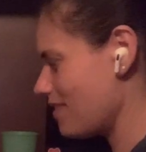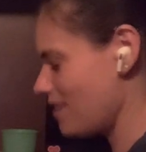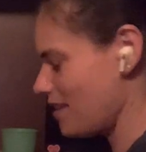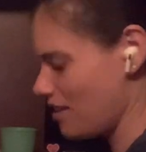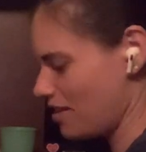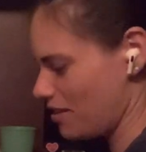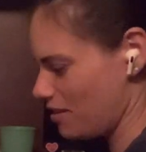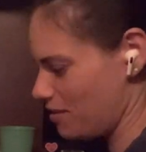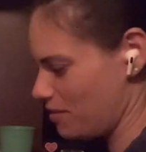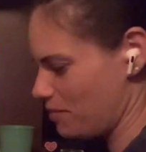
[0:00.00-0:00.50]

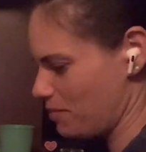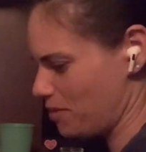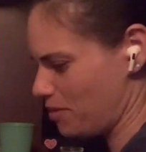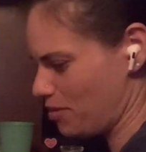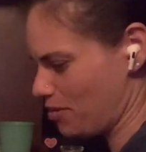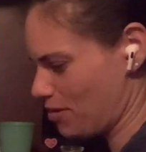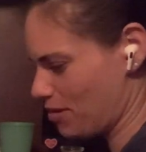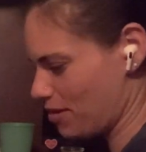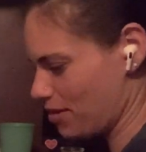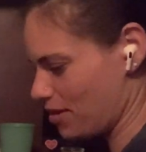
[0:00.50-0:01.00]
I didn't
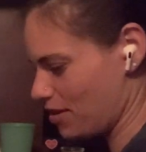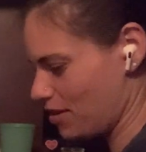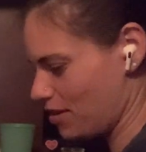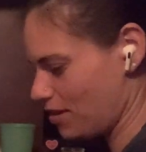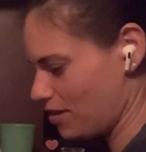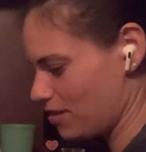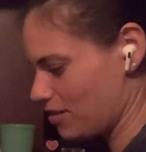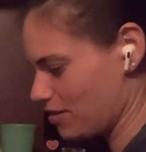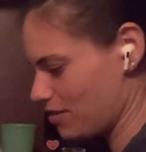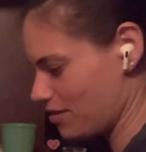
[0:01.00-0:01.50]
belong
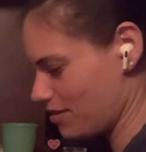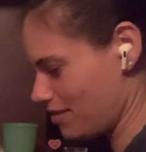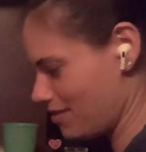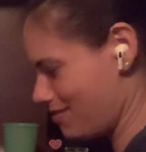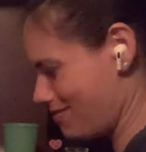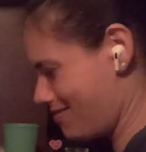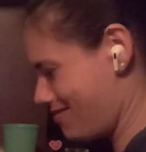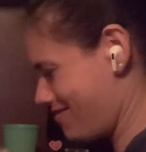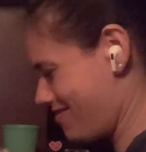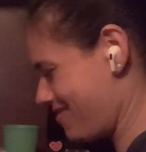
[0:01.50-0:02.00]
there.
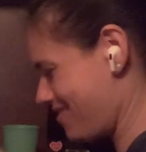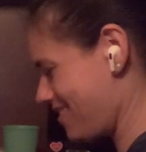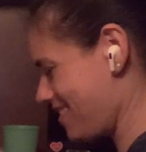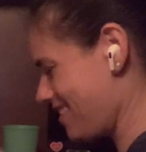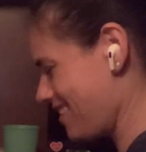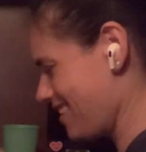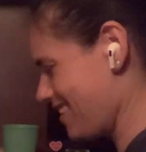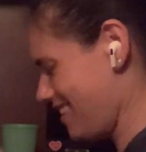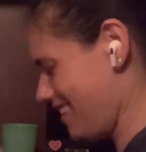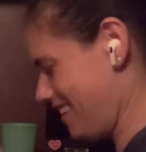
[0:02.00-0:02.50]

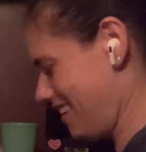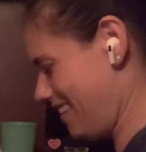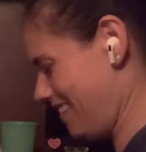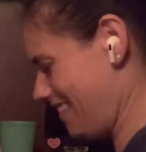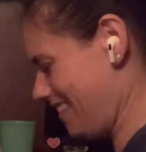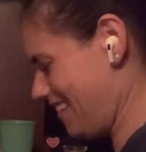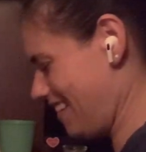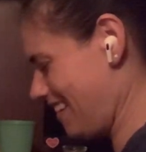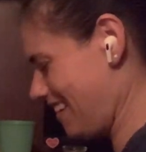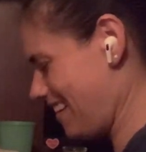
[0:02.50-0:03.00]

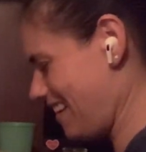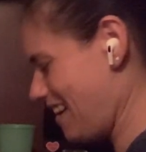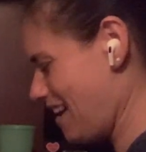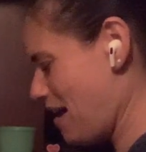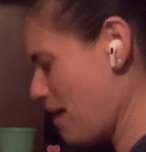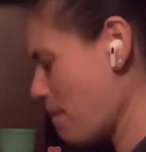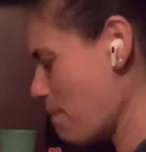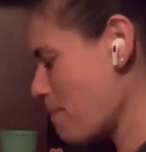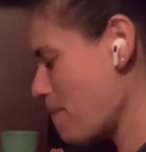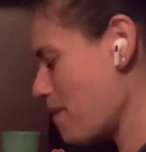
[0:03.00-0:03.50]
Okay.
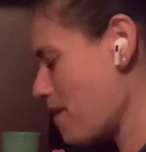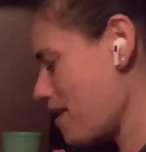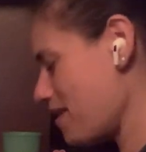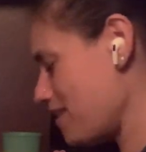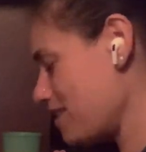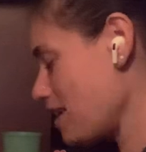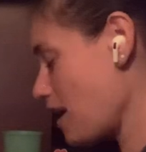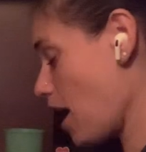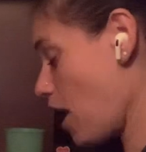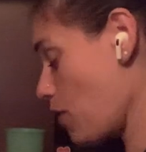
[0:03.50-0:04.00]

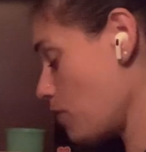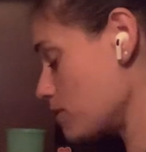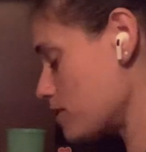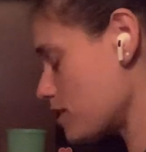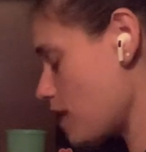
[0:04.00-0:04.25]
But I was